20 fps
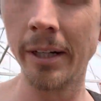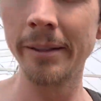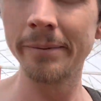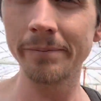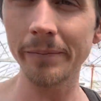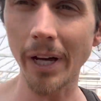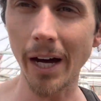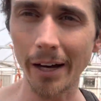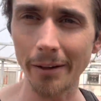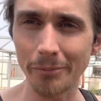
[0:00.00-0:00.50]

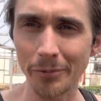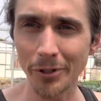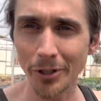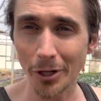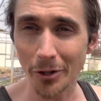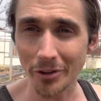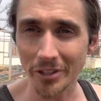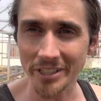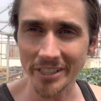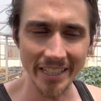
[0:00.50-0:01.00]

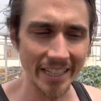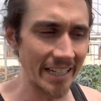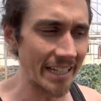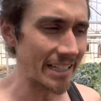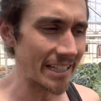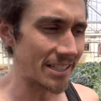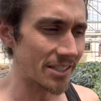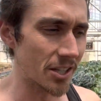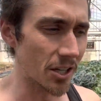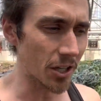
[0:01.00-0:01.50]
the
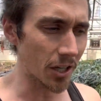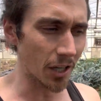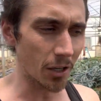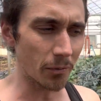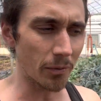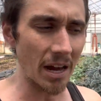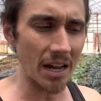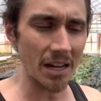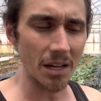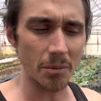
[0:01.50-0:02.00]
seeds. They're gonna
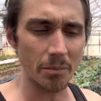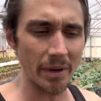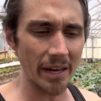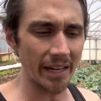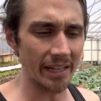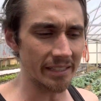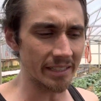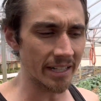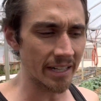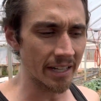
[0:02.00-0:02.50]

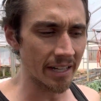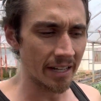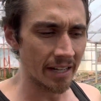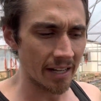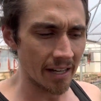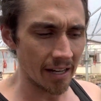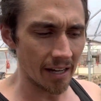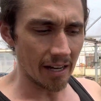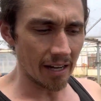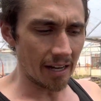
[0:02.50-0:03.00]
recommend
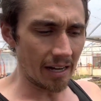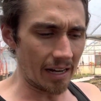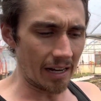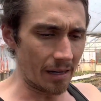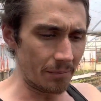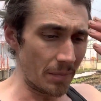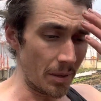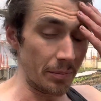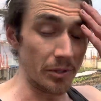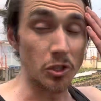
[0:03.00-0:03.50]

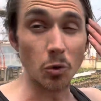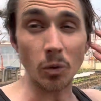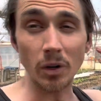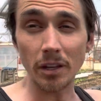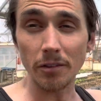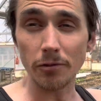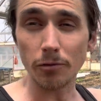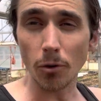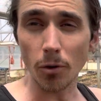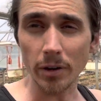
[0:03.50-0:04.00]
maybe
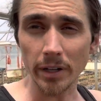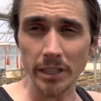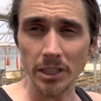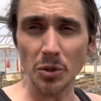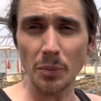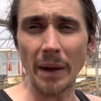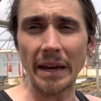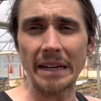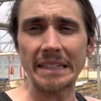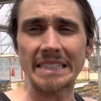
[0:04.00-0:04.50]
24-inch
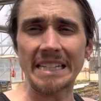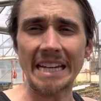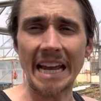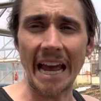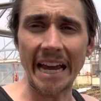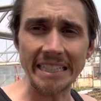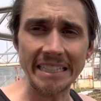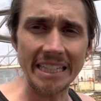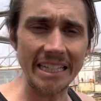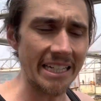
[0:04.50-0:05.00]
spacing,
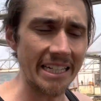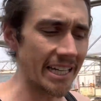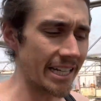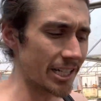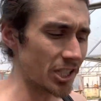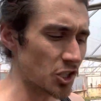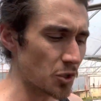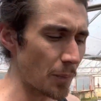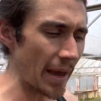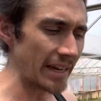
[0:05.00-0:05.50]
18-inch
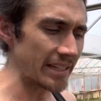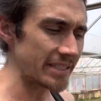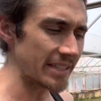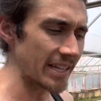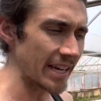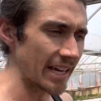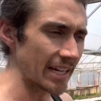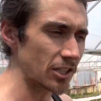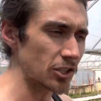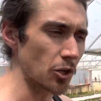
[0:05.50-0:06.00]

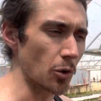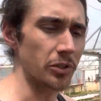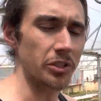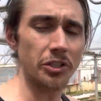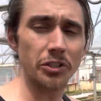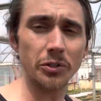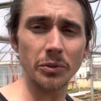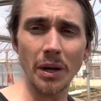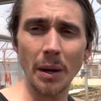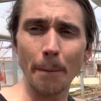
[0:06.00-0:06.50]
spacing. So when you're
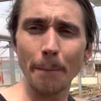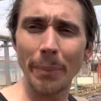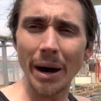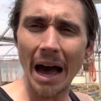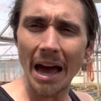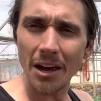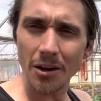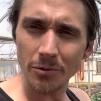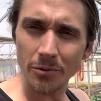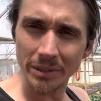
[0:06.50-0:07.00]
doing
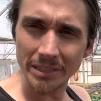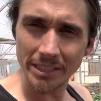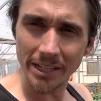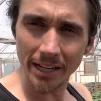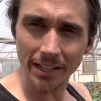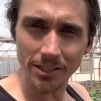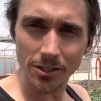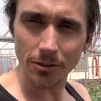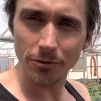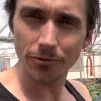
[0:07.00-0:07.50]

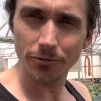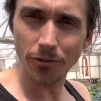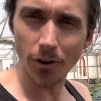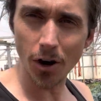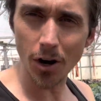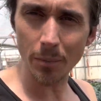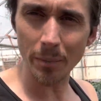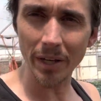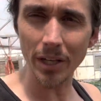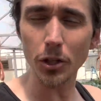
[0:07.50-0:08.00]
bio-intensive
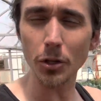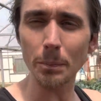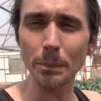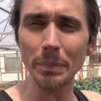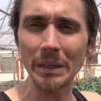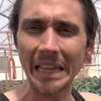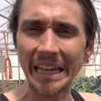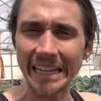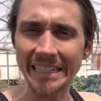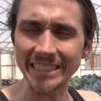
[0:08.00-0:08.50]
farming, you're
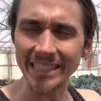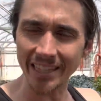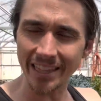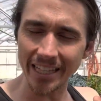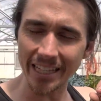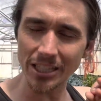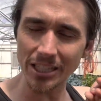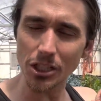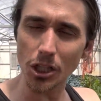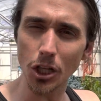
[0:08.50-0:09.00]
planting
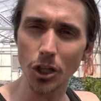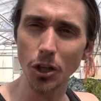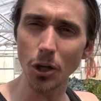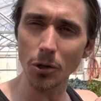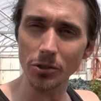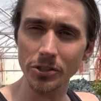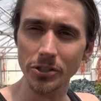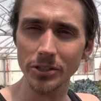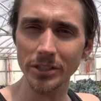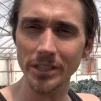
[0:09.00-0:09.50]
things
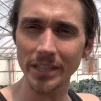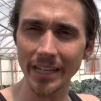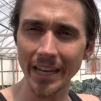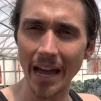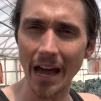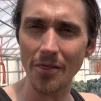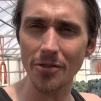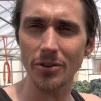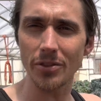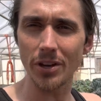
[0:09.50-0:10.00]
closer
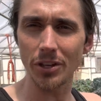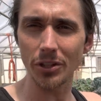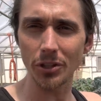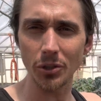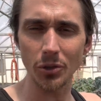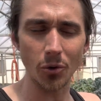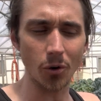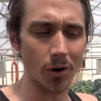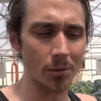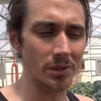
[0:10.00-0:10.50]
together than you
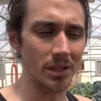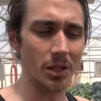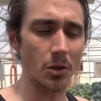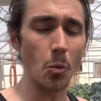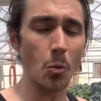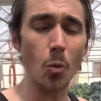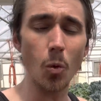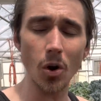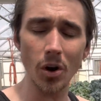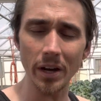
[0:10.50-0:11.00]
normally
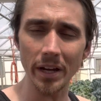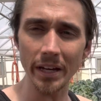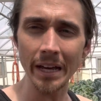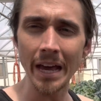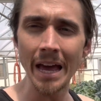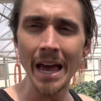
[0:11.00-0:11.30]
would.